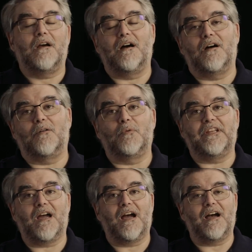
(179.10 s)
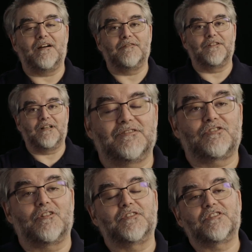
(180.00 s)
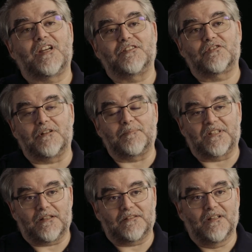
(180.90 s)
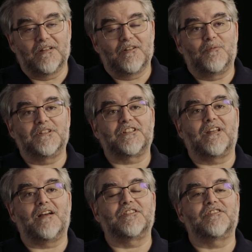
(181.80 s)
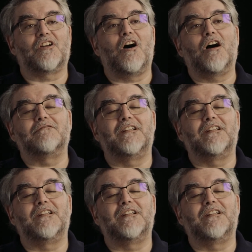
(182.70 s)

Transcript: Uh, we have server-side scripting, which allows us to hot